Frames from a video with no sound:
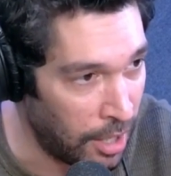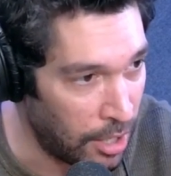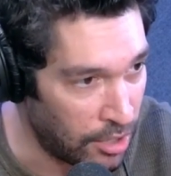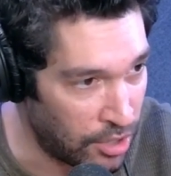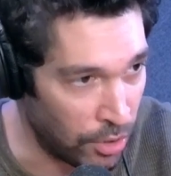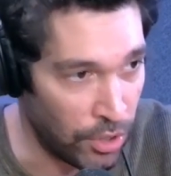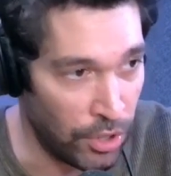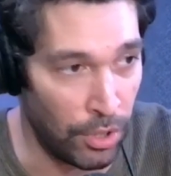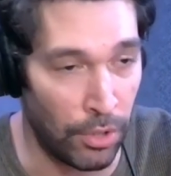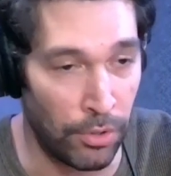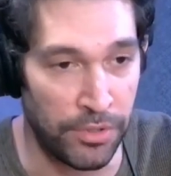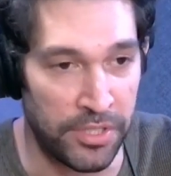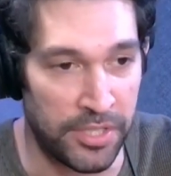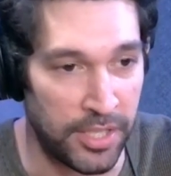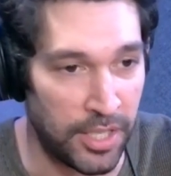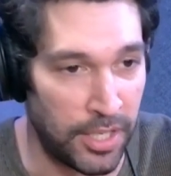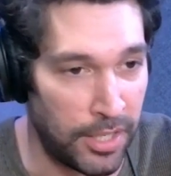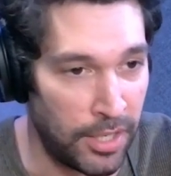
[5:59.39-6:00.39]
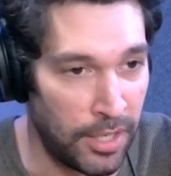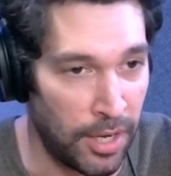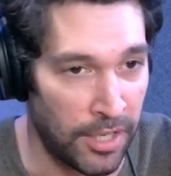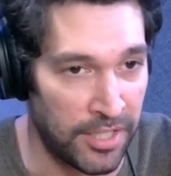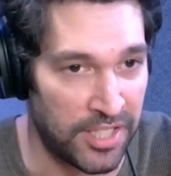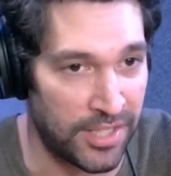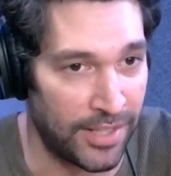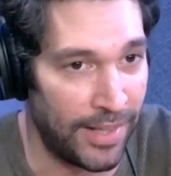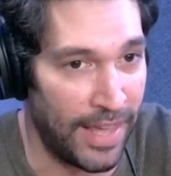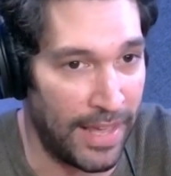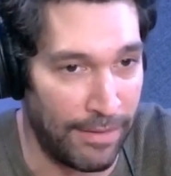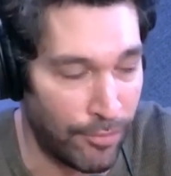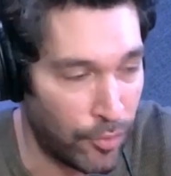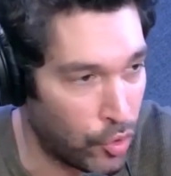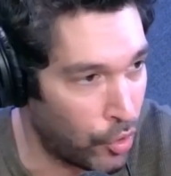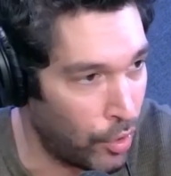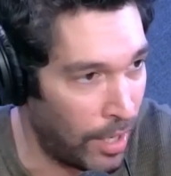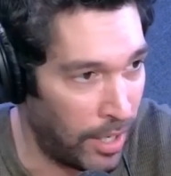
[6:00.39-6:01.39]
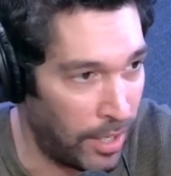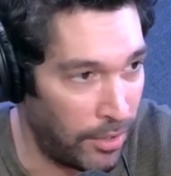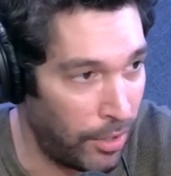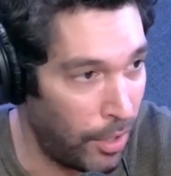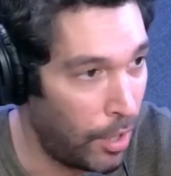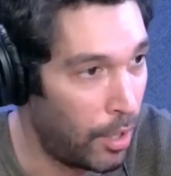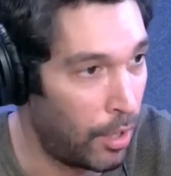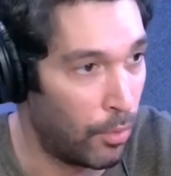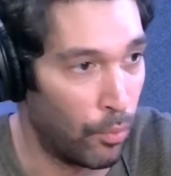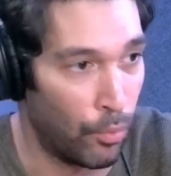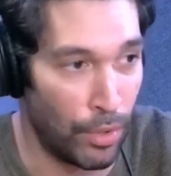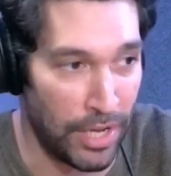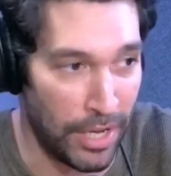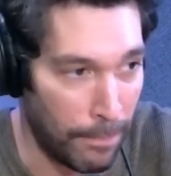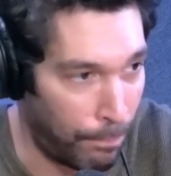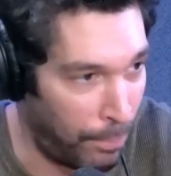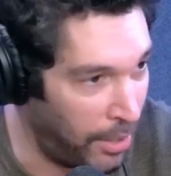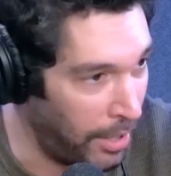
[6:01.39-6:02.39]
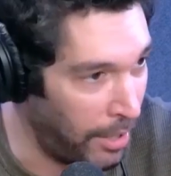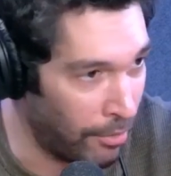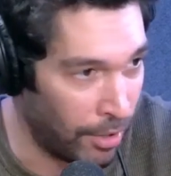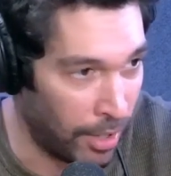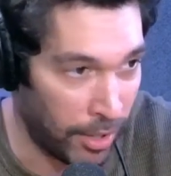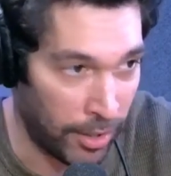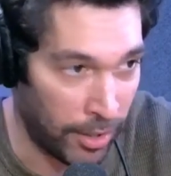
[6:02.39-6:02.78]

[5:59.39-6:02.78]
So you don't see a slave trade reappearing